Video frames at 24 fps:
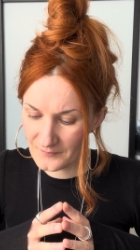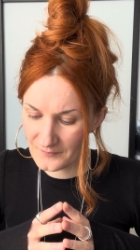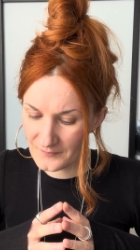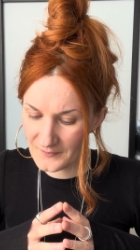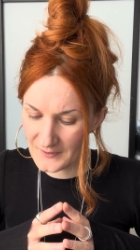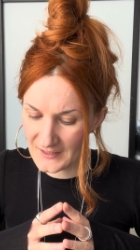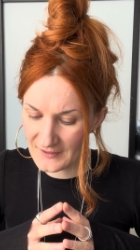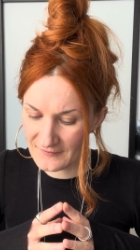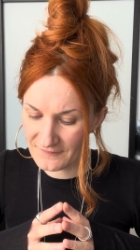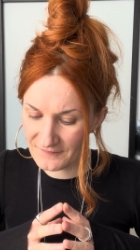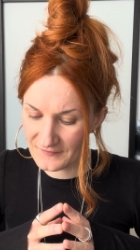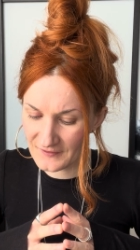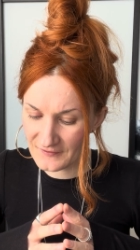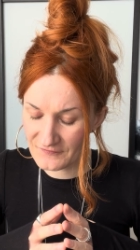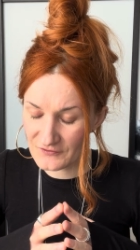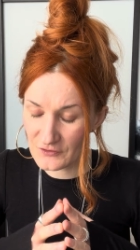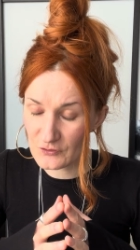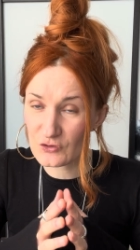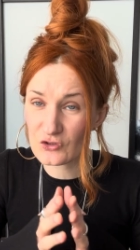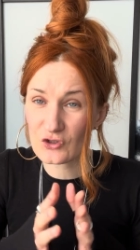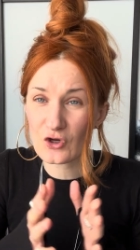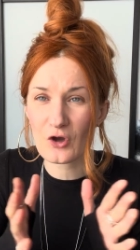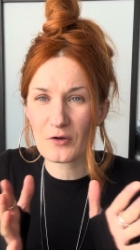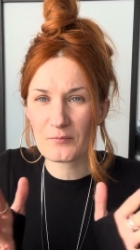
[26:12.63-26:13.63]
if you
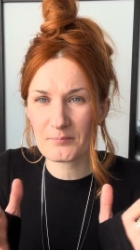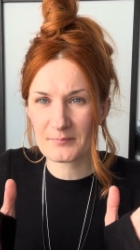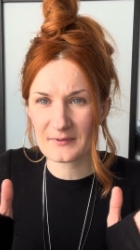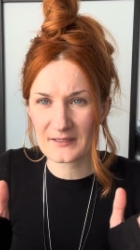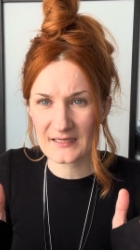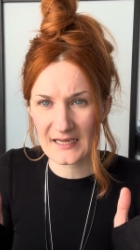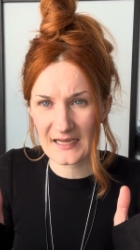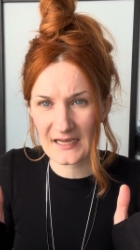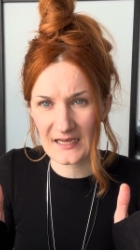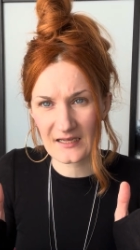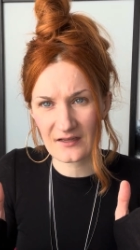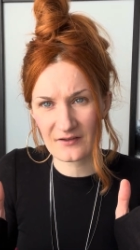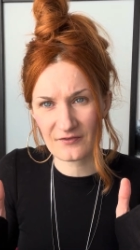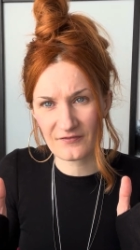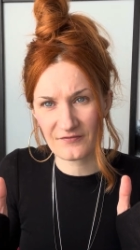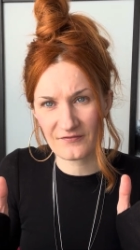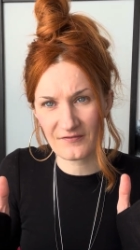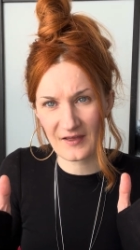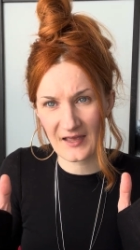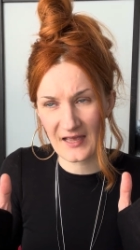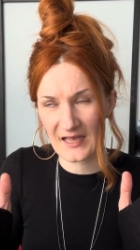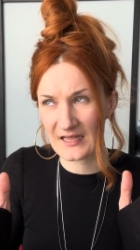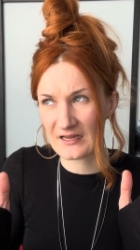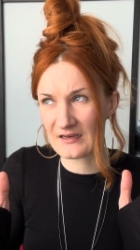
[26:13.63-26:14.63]
don't believe
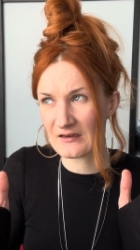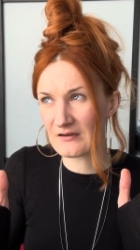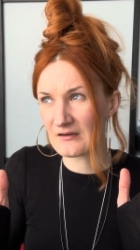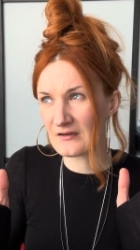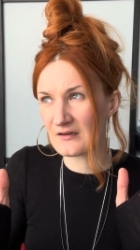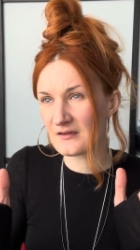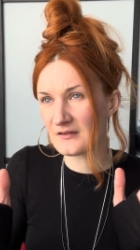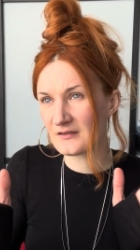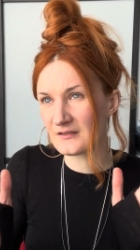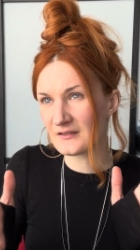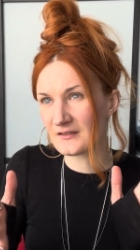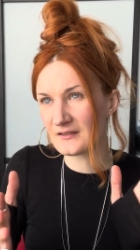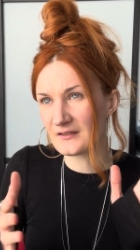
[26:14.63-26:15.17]
in,